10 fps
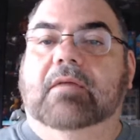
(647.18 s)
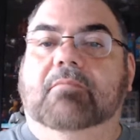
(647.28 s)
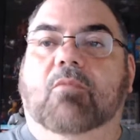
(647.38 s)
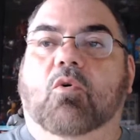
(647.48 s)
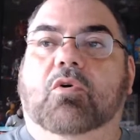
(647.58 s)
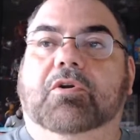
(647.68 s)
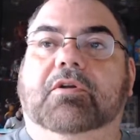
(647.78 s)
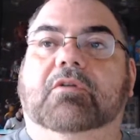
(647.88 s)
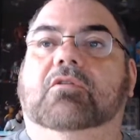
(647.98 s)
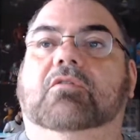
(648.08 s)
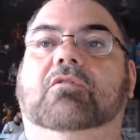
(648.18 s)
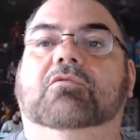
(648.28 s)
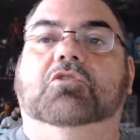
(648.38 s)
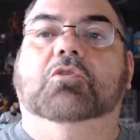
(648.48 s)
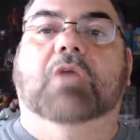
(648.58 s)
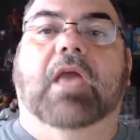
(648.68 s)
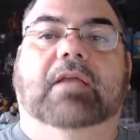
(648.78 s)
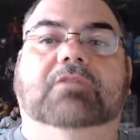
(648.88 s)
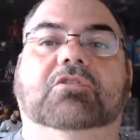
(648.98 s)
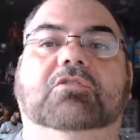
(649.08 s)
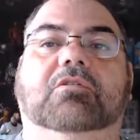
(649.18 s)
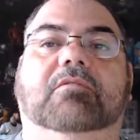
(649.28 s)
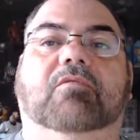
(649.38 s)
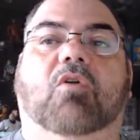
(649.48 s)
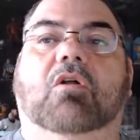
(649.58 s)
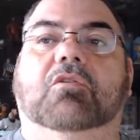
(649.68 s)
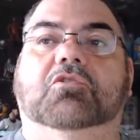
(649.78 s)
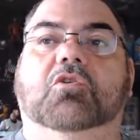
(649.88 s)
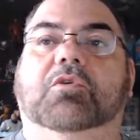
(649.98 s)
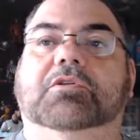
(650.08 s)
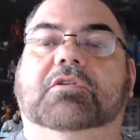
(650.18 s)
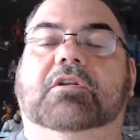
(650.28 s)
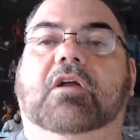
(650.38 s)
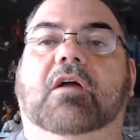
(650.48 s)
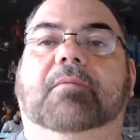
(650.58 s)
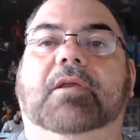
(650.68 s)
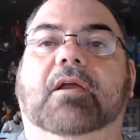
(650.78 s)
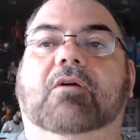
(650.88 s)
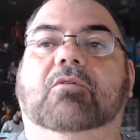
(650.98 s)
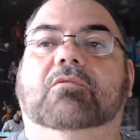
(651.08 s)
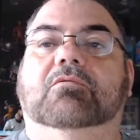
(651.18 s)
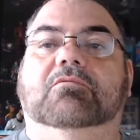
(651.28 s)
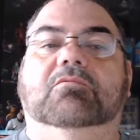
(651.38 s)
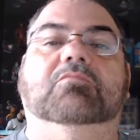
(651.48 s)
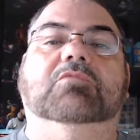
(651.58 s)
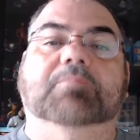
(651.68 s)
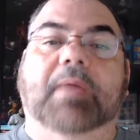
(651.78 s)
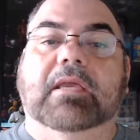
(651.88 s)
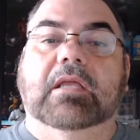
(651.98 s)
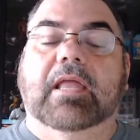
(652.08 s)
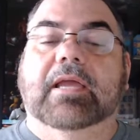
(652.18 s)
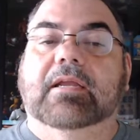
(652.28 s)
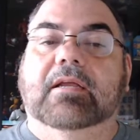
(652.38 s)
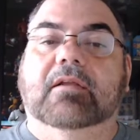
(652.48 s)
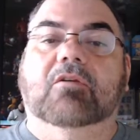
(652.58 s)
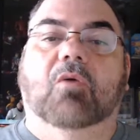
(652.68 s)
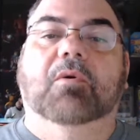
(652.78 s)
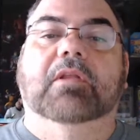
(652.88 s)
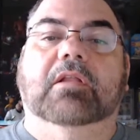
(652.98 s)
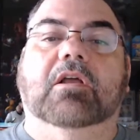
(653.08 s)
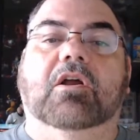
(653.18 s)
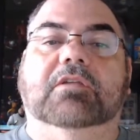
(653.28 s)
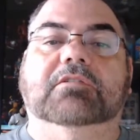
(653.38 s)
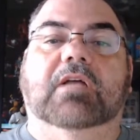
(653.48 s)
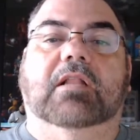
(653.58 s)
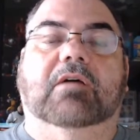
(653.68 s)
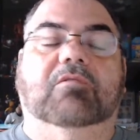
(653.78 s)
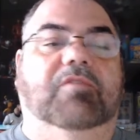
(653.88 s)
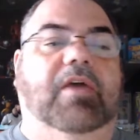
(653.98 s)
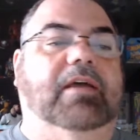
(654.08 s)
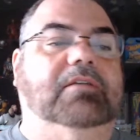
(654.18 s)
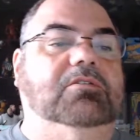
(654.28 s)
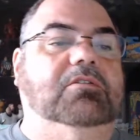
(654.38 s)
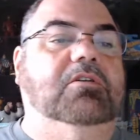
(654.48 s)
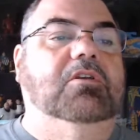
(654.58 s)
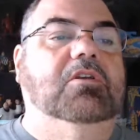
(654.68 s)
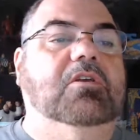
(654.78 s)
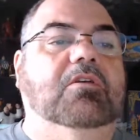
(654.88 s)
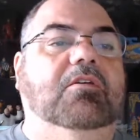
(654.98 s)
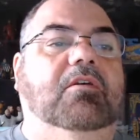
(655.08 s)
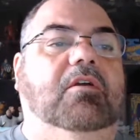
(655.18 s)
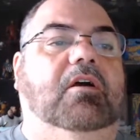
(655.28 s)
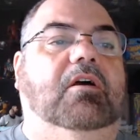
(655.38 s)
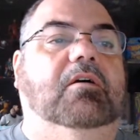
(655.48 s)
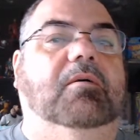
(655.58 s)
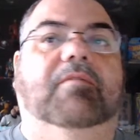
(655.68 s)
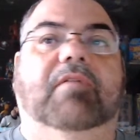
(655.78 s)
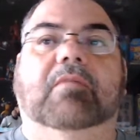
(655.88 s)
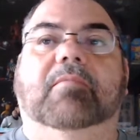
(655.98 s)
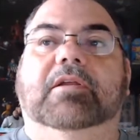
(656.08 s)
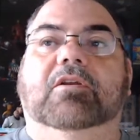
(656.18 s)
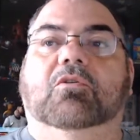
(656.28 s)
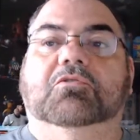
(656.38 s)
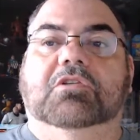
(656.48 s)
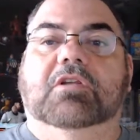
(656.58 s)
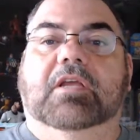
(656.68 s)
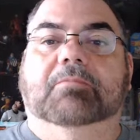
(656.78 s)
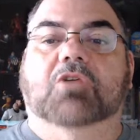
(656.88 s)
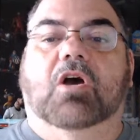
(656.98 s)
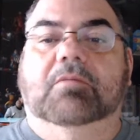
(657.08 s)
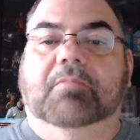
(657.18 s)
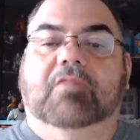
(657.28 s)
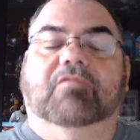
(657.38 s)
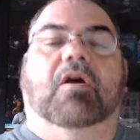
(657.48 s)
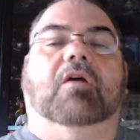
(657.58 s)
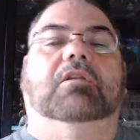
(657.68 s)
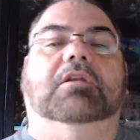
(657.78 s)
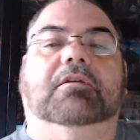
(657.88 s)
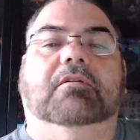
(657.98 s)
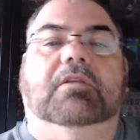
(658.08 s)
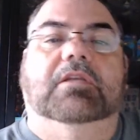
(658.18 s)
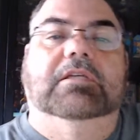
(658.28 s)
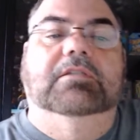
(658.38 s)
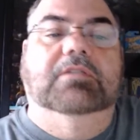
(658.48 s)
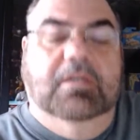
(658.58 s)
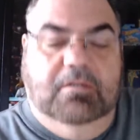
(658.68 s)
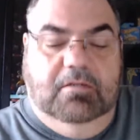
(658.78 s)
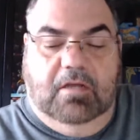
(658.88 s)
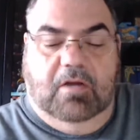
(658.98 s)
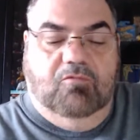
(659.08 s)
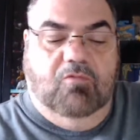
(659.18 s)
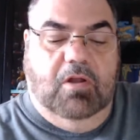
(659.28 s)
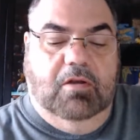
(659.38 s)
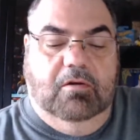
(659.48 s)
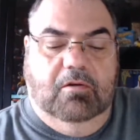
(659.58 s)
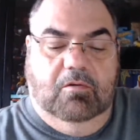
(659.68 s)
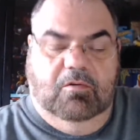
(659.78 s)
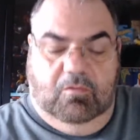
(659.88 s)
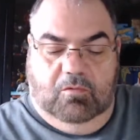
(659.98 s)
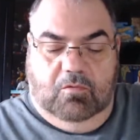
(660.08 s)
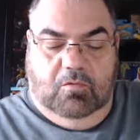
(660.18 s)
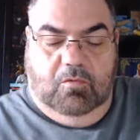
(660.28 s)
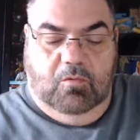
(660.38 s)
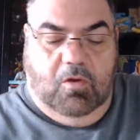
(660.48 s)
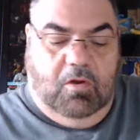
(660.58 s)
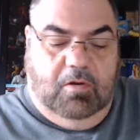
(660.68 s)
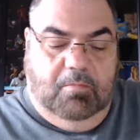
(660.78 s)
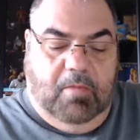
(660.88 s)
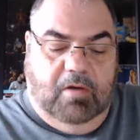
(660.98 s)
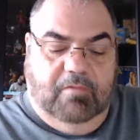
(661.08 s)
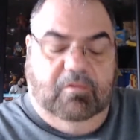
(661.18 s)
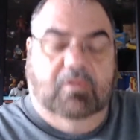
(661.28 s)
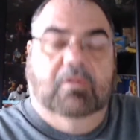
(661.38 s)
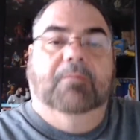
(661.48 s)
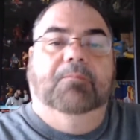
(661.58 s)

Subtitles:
ordered 2 cases of all the toys that are coming out, speculating, knowing that they're going to sell out fast. If anybody knows the name Todd McFarlane, he did a run on Marvel